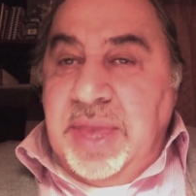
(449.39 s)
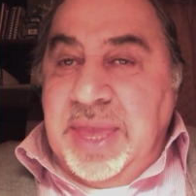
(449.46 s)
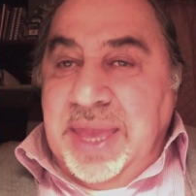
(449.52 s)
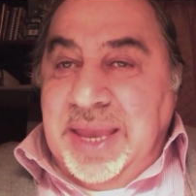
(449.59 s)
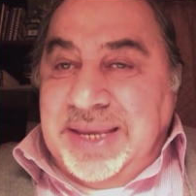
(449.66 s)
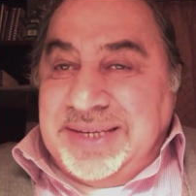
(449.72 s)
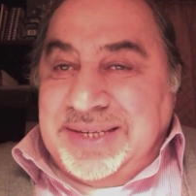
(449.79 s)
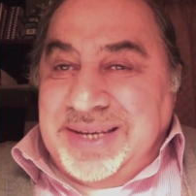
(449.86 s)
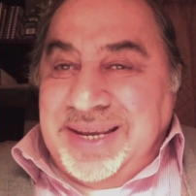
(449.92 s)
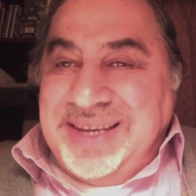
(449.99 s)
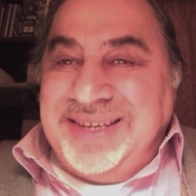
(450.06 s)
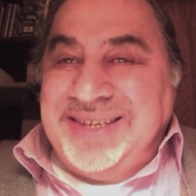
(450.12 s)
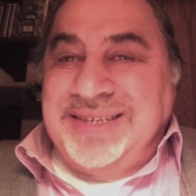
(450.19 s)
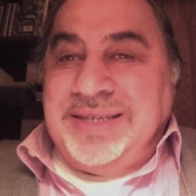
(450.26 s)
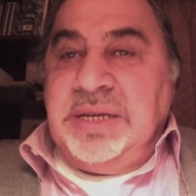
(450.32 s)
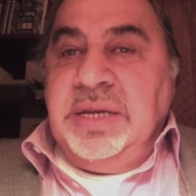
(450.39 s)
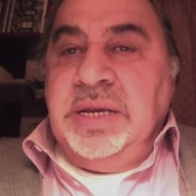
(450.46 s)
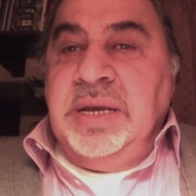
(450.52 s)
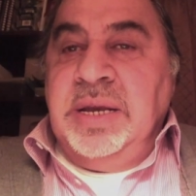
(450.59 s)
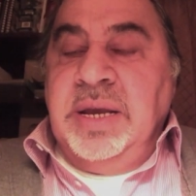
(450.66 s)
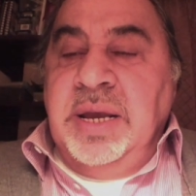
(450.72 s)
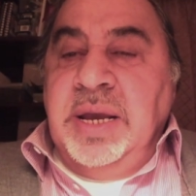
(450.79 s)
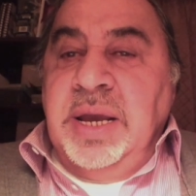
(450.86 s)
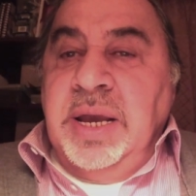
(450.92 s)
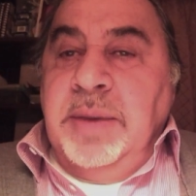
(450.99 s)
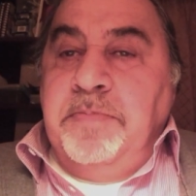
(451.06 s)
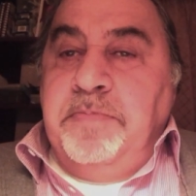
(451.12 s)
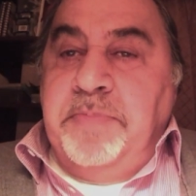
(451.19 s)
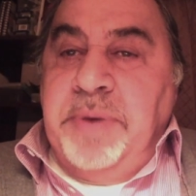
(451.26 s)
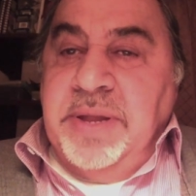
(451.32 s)
exist,
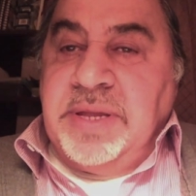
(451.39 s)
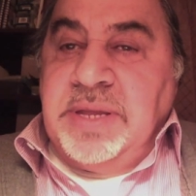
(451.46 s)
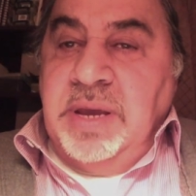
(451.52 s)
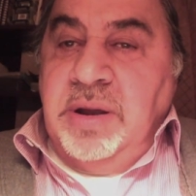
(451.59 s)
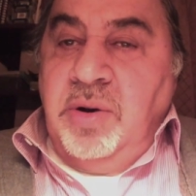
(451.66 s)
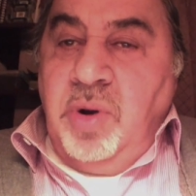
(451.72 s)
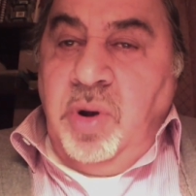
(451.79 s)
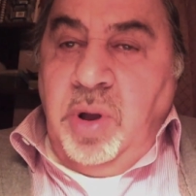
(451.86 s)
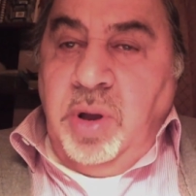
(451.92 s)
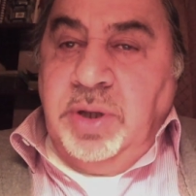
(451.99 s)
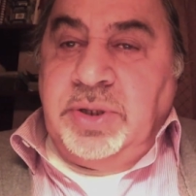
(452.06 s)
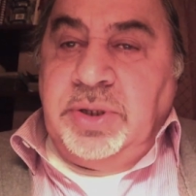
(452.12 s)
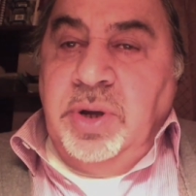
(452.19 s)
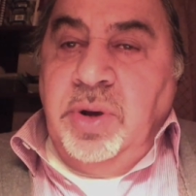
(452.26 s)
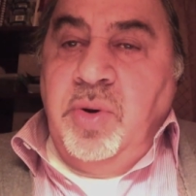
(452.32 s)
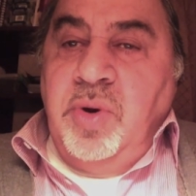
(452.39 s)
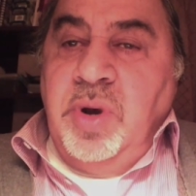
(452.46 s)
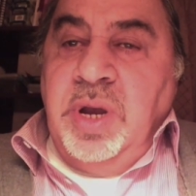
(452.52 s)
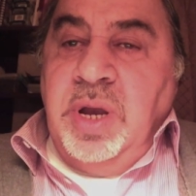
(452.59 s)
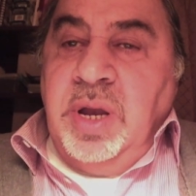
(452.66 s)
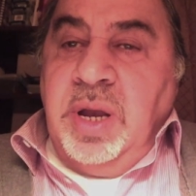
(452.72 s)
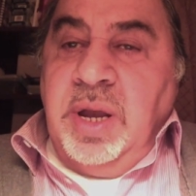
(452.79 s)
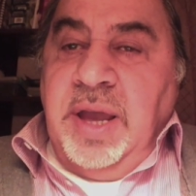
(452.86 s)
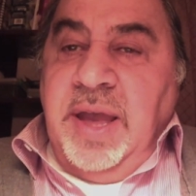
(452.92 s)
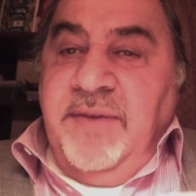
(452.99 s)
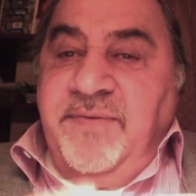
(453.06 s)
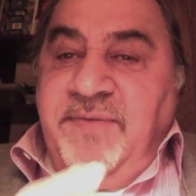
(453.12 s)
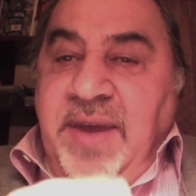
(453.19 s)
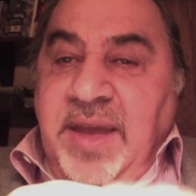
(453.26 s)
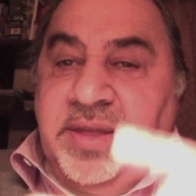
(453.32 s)
but they're also
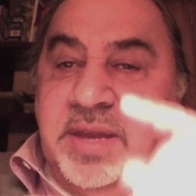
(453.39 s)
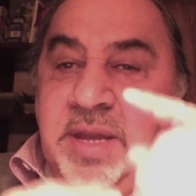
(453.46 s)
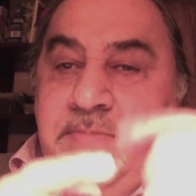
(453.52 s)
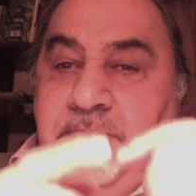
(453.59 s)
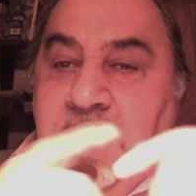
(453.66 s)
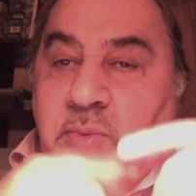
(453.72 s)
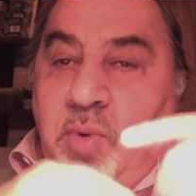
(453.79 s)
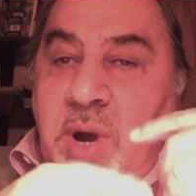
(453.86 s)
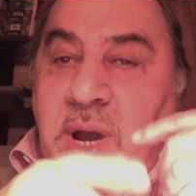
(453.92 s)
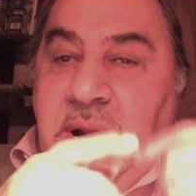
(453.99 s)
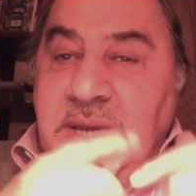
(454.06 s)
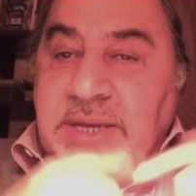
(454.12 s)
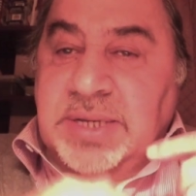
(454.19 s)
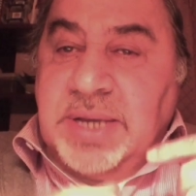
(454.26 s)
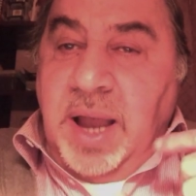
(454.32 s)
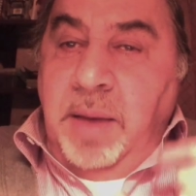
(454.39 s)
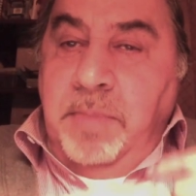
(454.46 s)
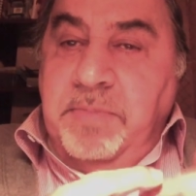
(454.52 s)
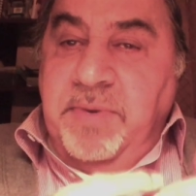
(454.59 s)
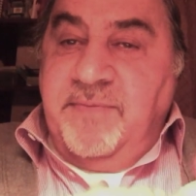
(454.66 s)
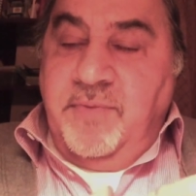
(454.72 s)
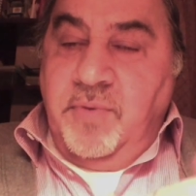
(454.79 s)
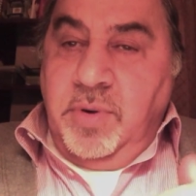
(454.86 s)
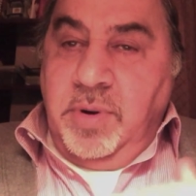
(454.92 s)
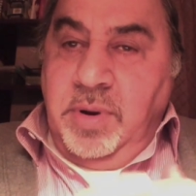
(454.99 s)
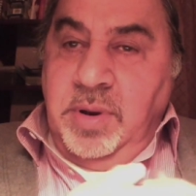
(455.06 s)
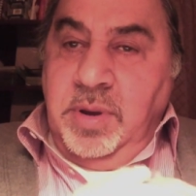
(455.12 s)
affected by what has come before.